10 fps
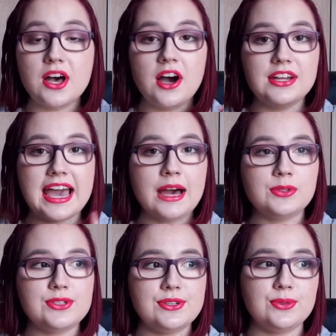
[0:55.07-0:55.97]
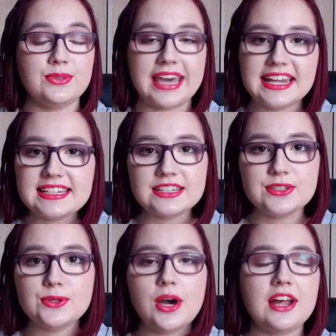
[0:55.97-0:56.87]
on how to get
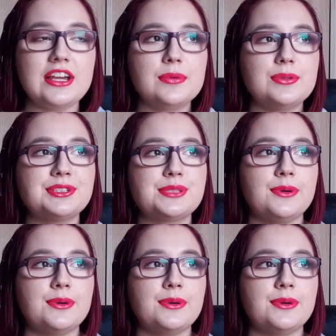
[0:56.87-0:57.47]
into audiobooks,